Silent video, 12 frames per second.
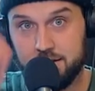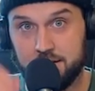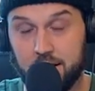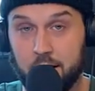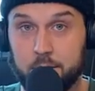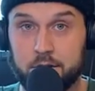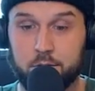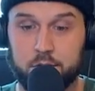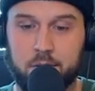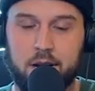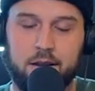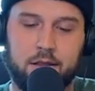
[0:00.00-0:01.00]
I must
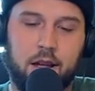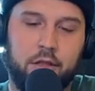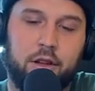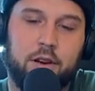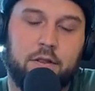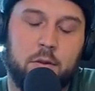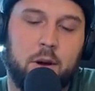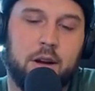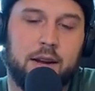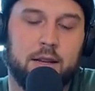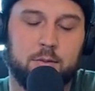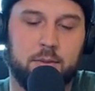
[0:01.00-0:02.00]
respond. I thought for the
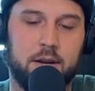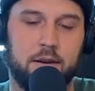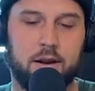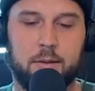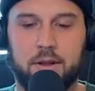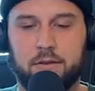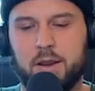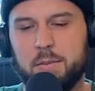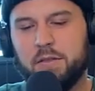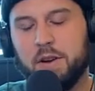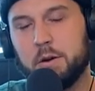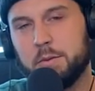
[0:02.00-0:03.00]
podcast bit, it'd
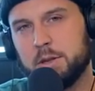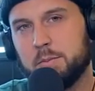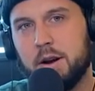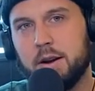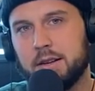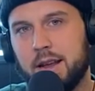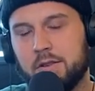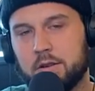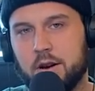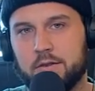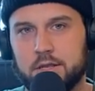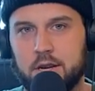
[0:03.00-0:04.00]
be funny to respond and have a
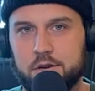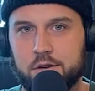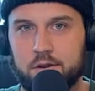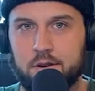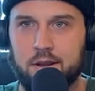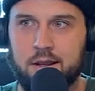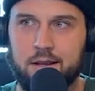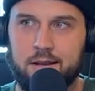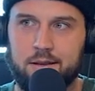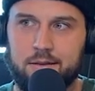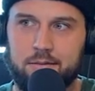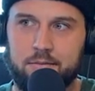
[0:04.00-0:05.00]
conversation.
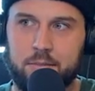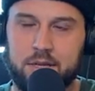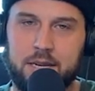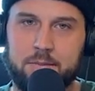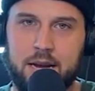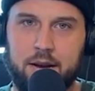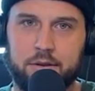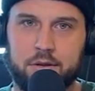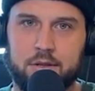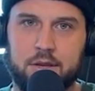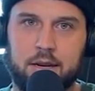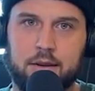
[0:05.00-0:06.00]
But deep down, I was
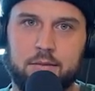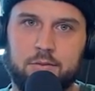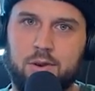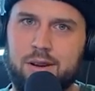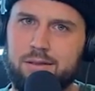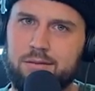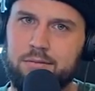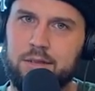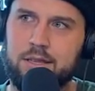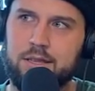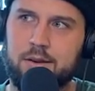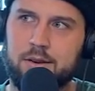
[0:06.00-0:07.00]
just like, well,
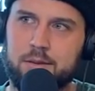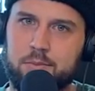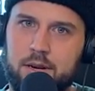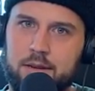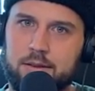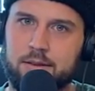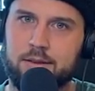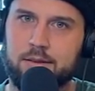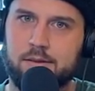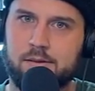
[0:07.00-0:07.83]
let's see what his price is.